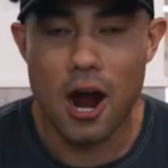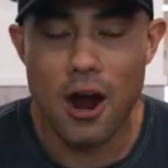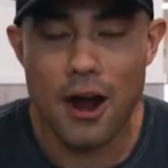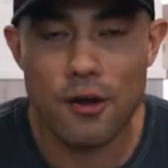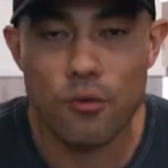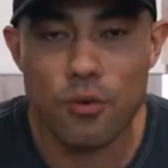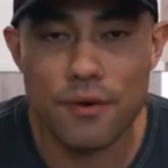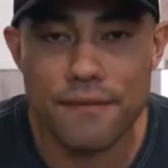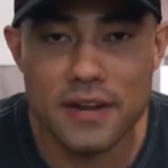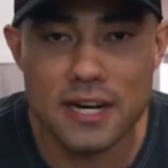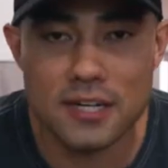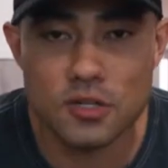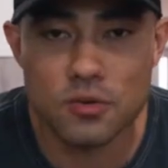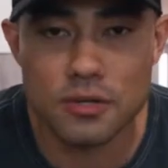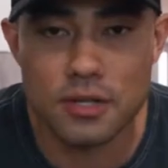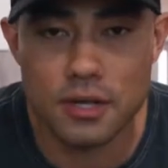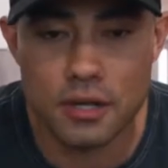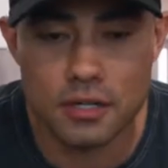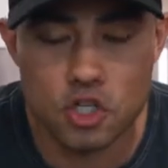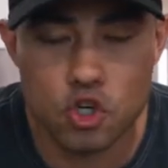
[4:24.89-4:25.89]
right, we're finished
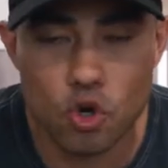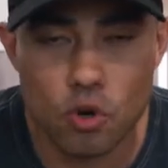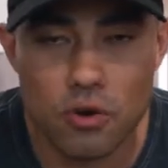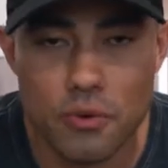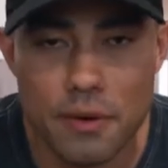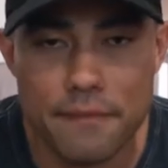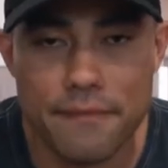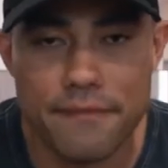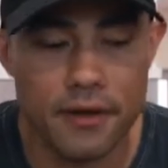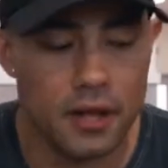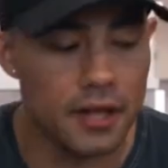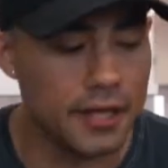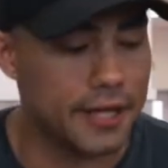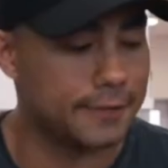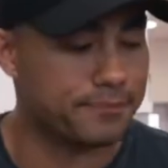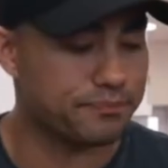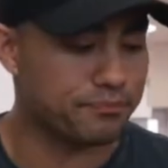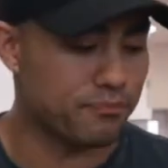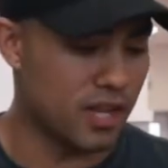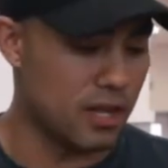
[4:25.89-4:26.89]
with the short rib
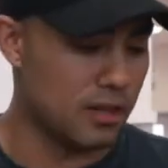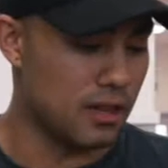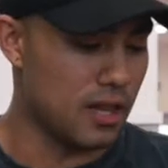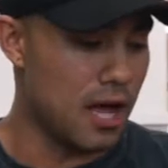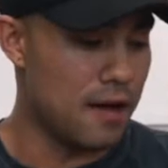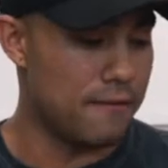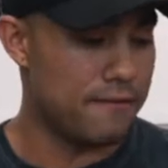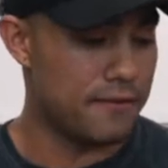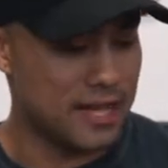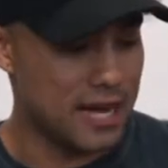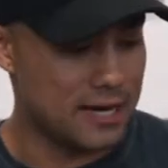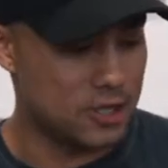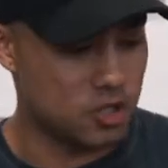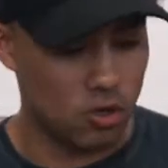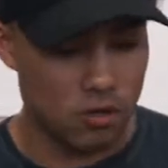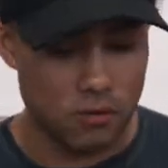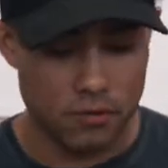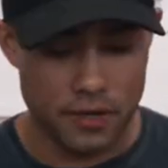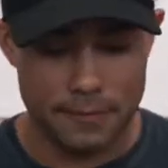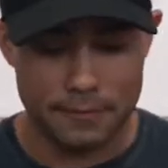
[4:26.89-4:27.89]
Philly. I love that
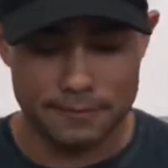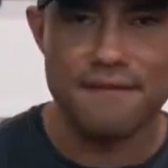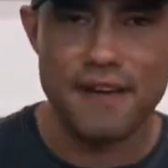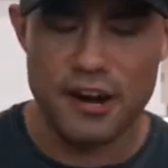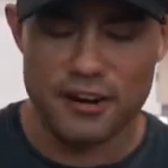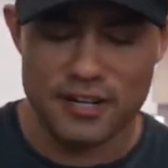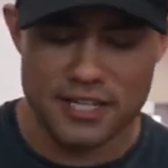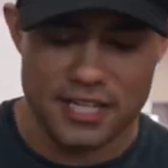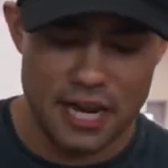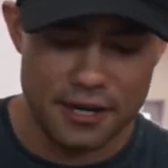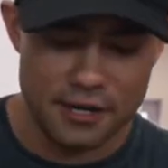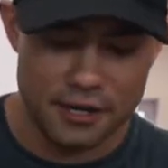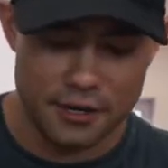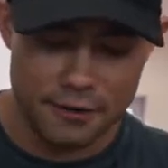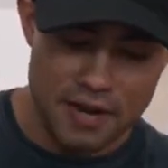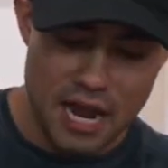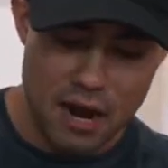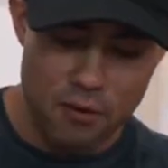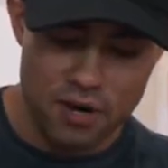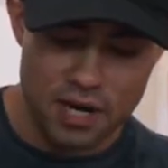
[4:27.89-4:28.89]
short rib, very tender.
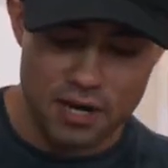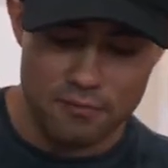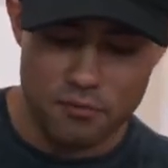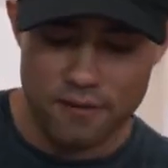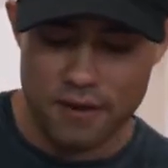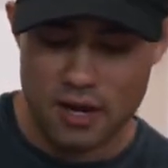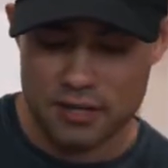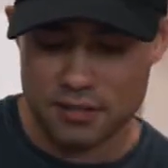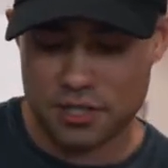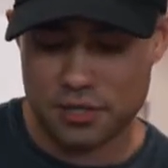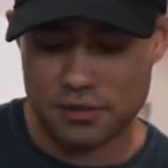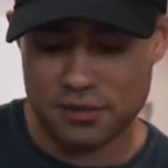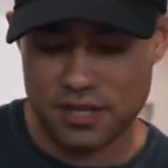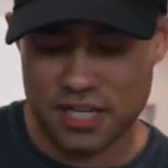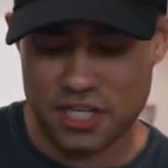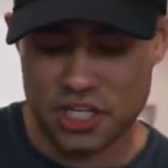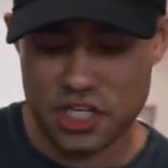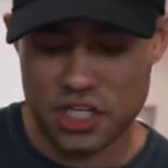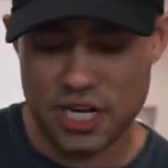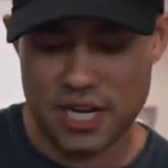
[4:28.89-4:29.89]
Now we're gonna move on to
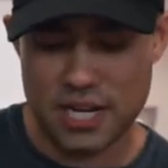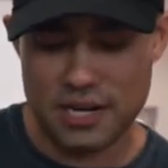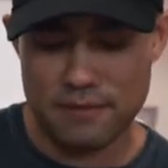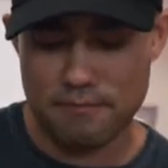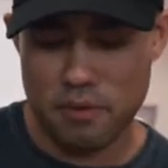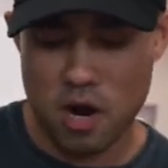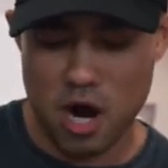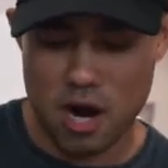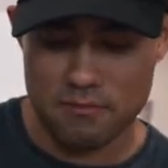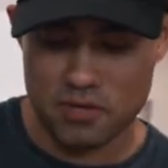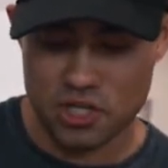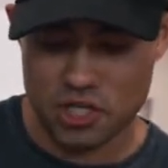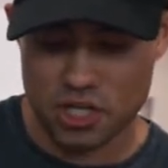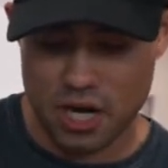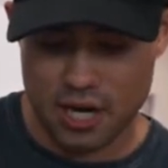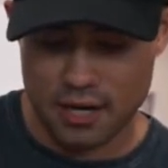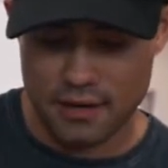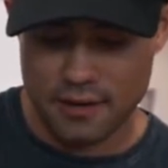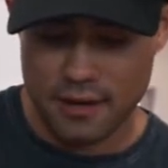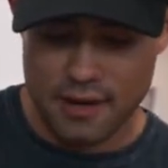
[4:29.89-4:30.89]
the chicken
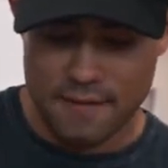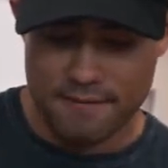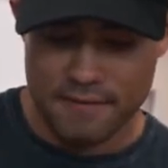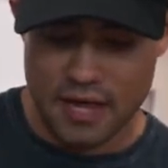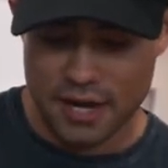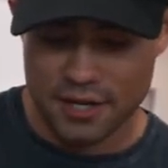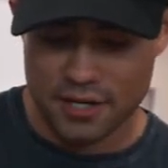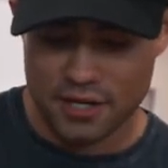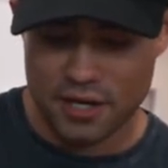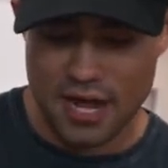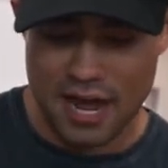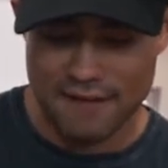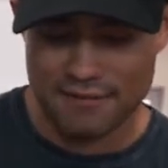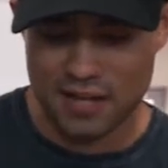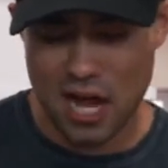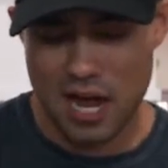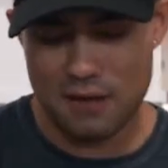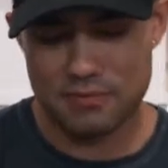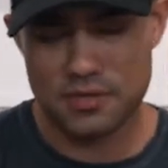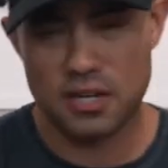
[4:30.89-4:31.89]
parmesan. Now you do have
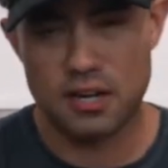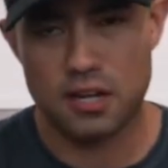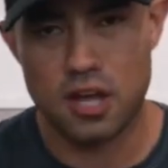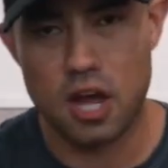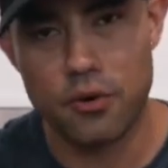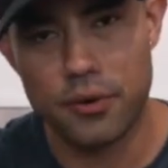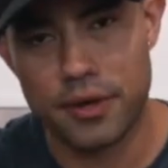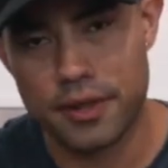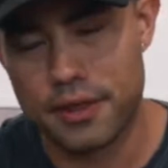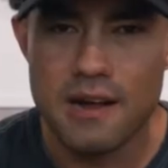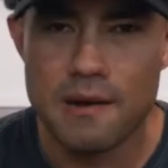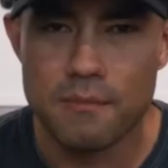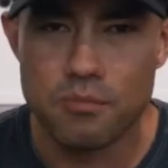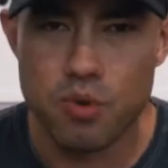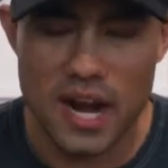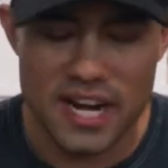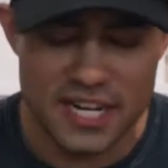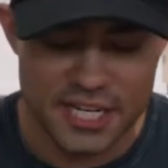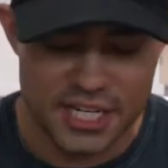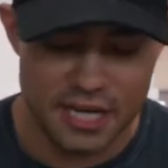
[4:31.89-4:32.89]
the option to go with a
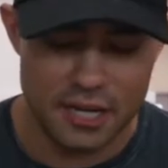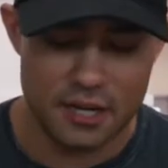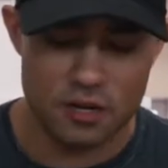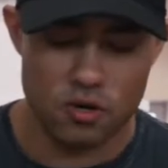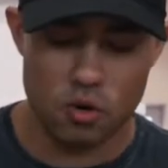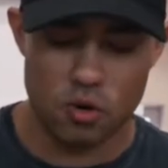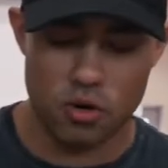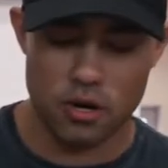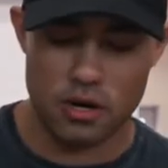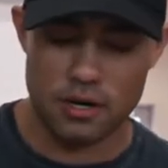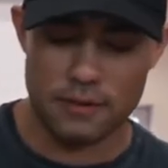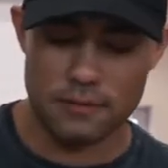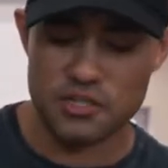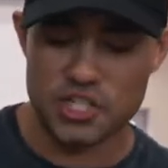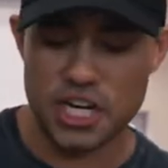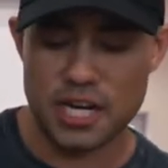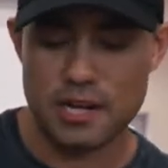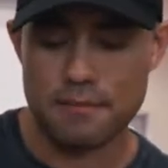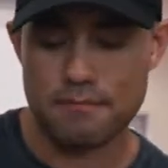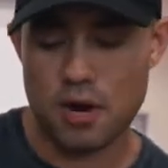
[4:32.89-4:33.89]
breaded chicken or
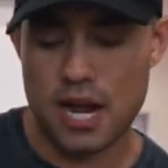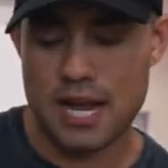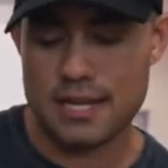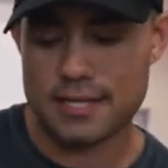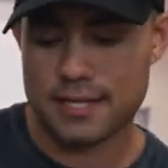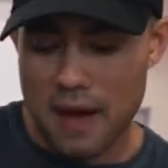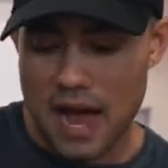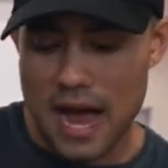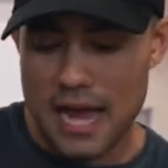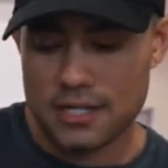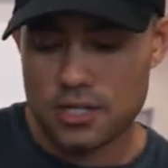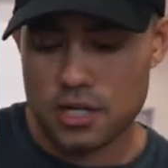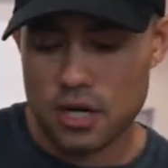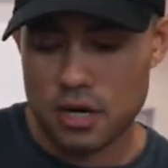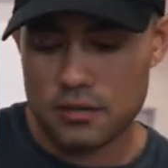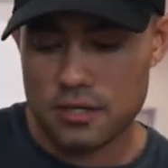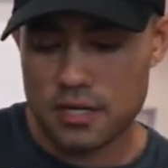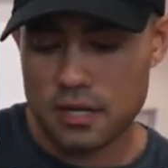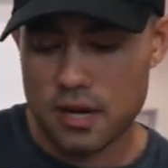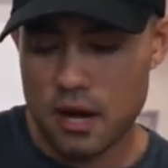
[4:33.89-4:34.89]
chicken breast. I
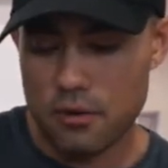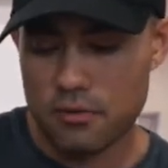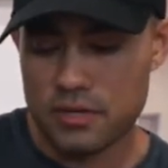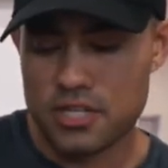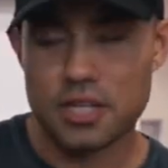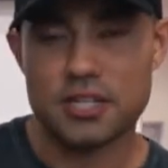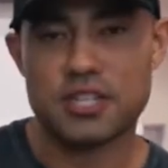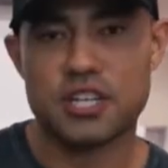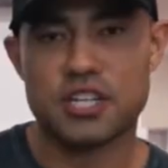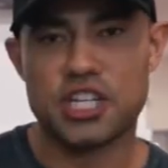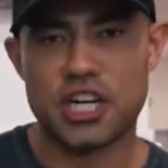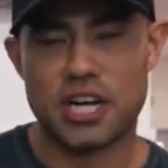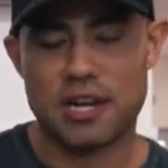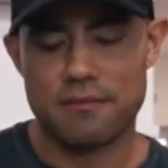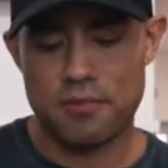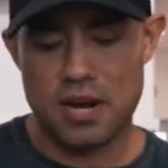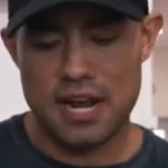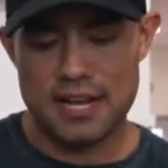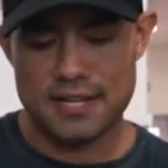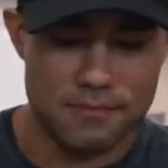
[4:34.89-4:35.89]
chose to go with just the
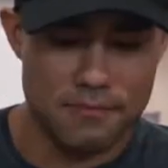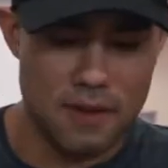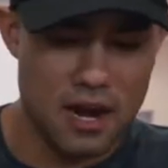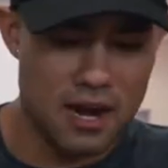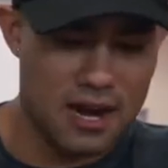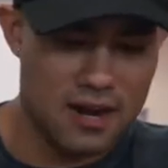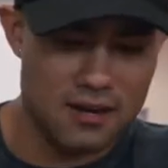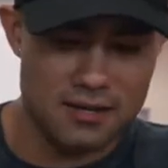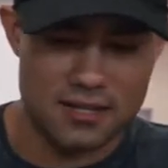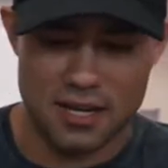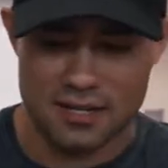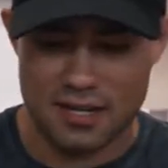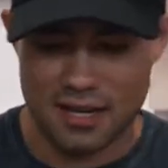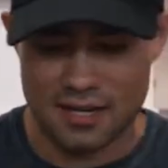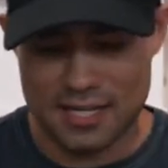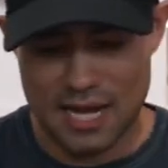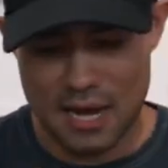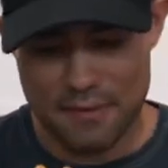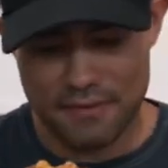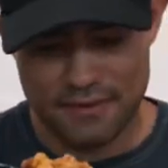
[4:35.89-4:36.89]
chicken breast, marinara sauce
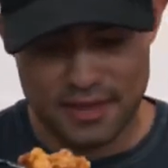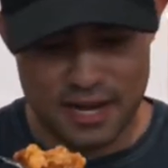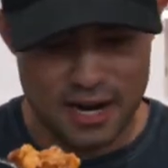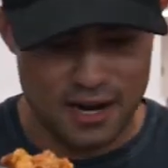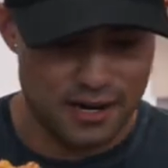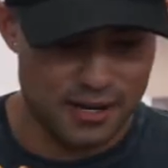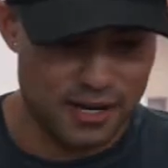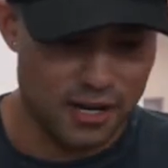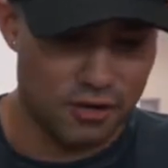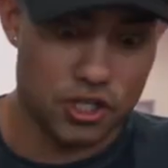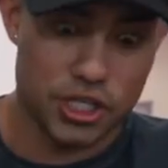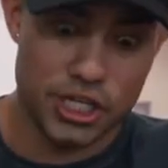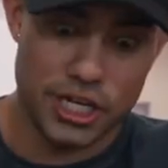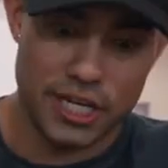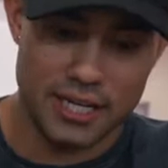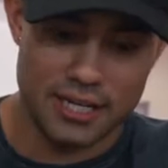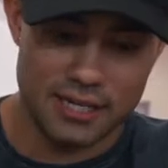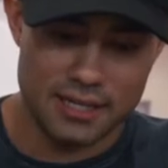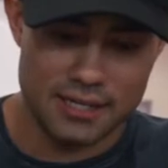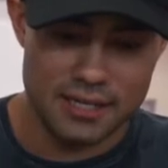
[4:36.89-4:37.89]
on top of there,
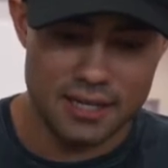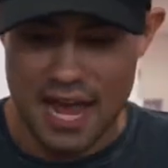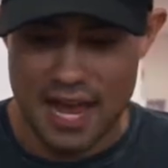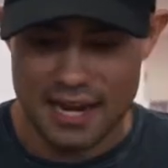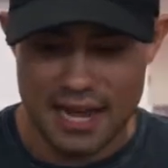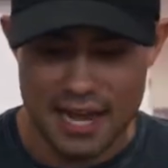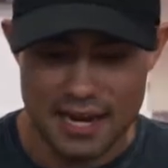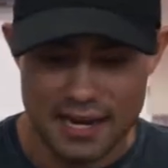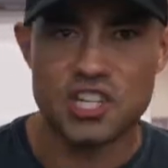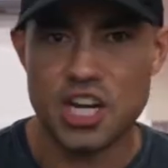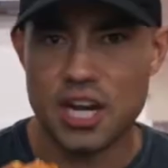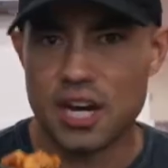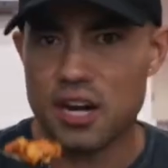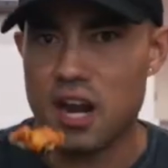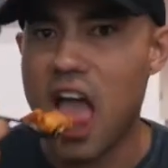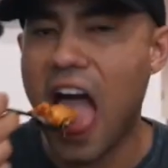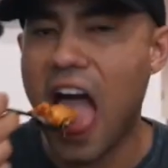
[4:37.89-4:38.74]
cheese, and then chicken.